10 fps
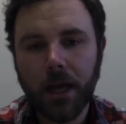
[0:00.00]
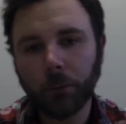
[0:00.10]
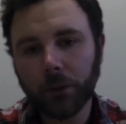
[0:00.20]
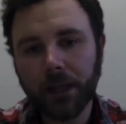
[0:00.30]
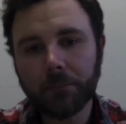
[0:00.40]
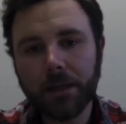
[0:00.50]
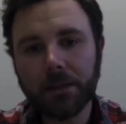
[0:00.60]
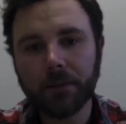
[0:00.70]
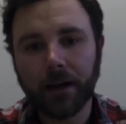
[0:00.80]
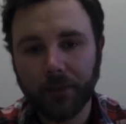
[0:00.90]
And what I
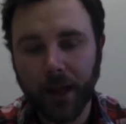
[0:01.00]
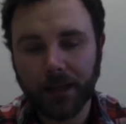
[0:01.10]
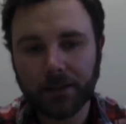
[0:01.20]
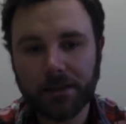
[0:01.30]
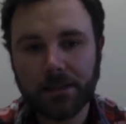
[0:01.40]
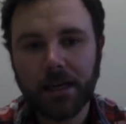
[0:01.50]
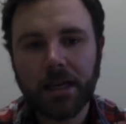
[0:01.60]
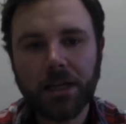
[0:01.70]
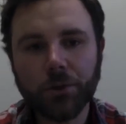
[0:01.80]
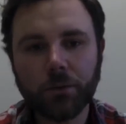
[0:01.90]
mean by that is,
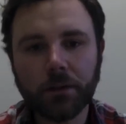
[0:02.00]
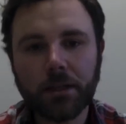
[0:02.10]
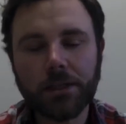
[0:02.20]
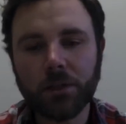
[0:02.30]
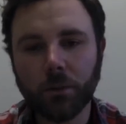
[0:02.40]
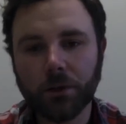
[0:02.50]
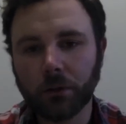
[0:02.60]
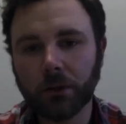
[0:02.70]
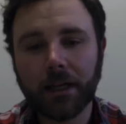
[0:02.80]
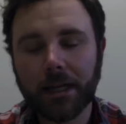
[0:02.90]
it's really easy when you're
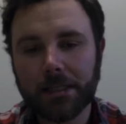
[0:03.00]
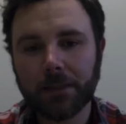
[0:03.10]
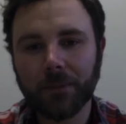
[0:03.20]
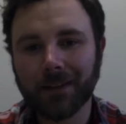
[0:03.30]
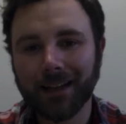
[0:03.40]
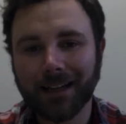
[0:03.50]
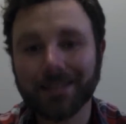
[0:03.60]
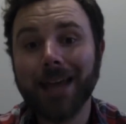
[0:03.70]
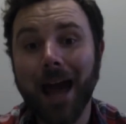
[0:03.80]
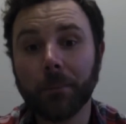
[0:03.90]
looking at something like a
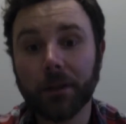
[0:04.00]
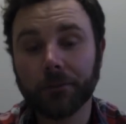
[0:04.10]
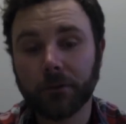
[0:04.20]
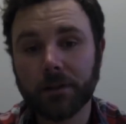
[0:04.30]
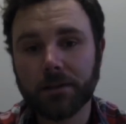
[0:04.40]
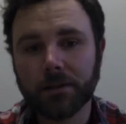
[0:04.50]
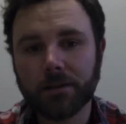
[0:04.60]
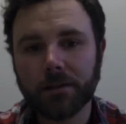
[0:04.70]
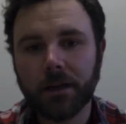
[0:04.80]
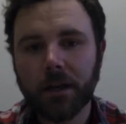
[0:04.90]
tablet, for instance,